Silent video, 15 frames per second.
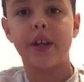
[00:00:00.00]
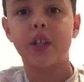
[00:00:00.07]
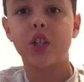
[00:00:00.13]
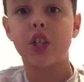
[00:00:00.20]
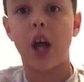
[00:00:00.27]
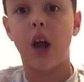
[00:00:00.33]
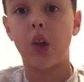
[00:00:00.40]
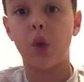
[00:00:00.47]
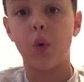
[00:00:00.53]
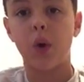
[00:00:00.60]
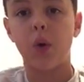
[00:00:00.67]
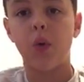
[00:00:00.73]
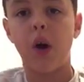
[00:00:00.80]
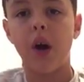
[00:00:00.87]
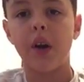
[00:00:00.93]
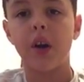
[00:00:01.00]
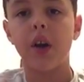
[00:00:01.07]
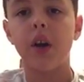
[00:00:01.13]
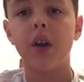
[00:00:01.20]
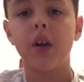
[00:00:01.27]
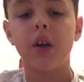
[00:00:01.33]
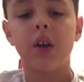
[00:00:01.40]
shallower water,
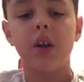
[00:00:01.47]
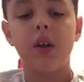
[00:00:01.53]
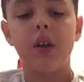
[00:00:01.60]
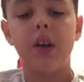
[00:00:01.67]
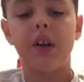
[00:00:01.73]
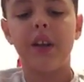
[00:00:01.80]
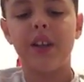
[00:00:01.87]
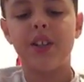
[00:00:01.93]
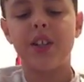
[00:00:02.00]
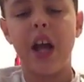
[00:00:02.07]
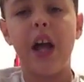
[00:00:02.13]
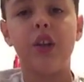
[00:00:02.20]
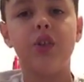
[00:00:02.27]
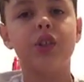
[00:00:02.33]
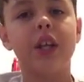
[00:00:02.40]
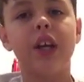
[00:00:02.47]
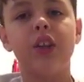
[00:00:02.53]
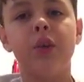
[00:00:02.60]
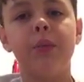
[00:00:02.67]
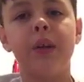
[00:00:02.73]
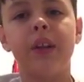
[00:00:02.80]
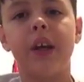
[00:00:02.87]
not like shallow,
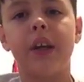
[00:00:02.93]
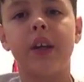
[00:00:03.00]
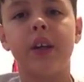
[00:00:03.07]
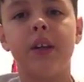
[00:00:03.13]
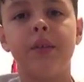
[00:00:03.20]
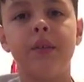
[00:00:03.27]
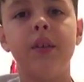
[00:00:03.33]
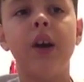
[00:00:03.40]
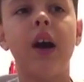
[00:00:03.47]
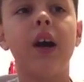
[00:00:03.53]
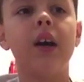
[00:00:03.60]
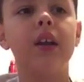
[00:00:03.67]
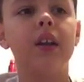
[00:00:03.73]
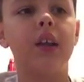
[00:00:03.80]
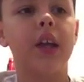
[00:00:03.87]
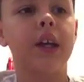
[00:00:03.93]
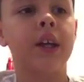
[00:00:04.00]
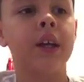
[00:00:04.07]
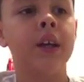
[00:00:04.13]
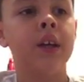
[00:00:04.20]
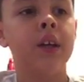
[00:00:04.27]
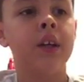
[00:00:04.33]
but like not like
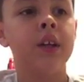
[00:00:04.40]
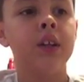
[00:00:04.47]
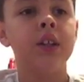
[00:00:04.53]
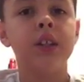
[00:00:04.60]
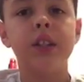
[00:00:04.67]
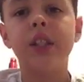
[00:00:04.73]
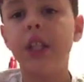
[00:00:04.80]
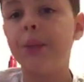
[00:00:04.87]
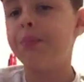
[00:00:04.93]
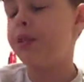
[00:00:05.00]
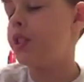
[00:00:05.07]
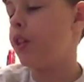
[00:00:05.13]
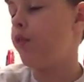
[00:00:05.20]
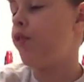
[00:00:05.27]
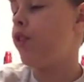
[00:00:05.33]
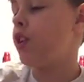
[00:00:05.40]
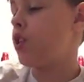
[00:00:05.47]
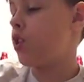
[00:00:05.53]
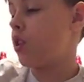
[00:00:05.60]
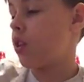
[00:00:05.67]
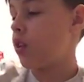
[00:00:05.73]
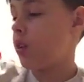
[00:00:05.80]
deep sea
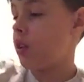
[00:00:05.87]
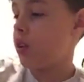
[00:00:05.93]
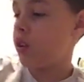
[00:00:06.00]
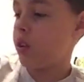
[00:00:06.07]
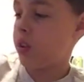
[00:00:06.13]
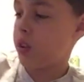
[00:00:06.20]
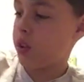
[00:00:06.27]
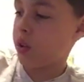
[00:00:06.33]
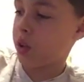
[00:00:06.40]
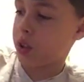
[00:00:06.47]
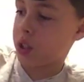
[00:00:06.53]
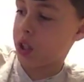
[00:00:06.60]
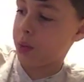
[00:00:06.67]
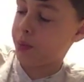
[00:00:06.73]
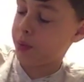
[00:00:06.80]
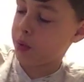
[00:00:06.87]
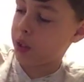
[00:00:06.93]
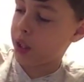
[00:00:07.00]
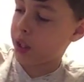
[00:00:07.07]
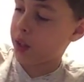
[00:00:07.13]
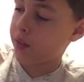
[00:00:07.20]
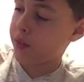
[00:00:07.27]
fishing or deep
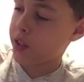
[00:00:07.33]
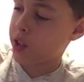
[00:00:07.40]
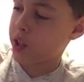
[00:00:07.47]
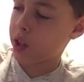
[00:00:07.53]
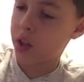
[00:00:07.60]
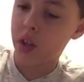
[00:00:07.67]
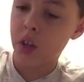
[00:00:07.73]
lake fishing.